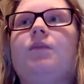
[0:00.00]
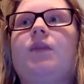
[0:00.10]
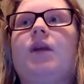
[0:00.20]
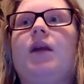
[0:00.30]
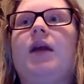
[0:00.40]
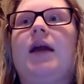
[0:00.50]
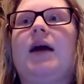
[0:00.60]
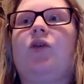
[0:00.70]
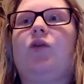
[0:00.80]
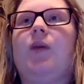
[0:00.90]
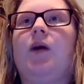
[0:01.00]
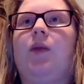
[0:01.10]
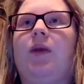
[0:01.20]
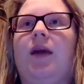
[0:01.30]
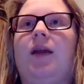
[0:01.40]
like how to build
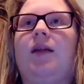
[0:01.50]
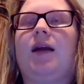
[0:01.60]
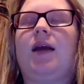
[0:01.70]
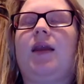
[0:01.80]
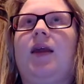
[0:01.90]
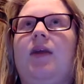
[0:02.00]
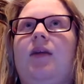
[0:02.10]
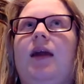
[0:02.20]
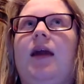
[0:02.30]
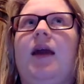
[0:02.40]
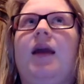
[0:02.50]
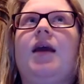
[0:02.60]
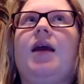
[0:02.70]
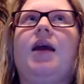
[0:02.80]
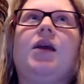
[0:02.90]
things. Like the other day,
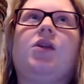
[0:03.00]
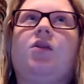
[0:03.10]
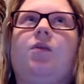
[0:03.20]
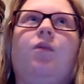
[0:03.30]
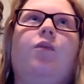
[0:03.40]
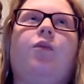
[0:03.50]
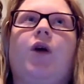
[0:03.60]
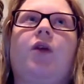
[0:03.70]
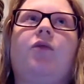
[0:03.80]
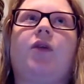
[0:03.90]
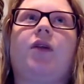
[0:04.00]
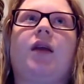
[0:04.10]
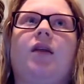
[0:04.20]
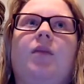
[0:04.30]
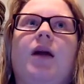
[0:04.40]
he worked for 6
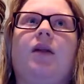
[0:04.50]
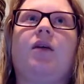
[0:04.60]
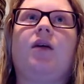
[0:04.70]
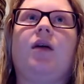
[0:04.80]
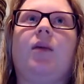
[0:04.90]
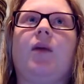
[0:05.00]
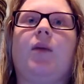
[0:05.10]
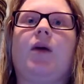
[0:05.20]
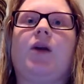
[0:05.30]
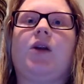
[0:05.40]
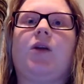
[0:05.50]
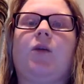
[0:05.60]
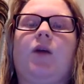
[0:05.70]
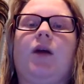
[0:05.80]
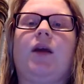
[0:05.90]
months on a big project where
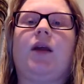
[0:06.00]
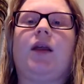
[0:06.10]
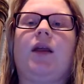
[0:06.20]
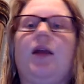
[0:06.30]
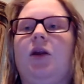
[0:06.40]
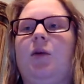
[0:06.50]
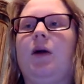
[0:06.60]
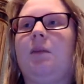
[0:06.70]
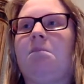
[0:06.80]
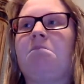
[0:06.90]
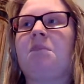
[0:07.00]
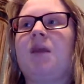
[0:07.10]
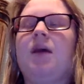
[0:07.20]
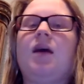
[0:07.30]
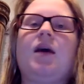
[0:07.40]
he said, you know what,
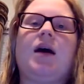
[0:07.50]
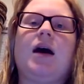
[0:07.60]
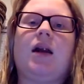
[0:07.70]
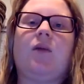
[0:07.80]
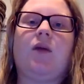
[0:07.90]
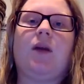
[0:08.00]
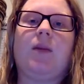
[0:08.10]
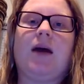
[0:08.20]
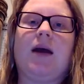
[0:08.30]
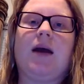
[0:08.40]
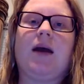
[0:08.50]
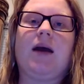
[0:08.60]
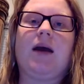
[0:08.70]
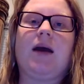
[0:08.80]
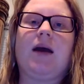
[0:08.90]
I don't want to buy a new
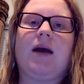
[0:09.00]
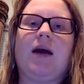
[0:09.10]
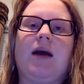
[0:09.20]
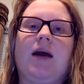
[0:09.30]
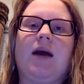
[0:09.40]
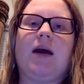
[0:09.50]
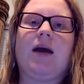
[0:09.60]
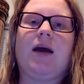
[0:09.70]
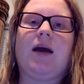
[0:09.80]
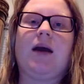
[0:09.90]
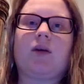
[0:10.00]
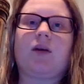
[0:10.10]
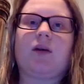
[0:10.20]
dining room table because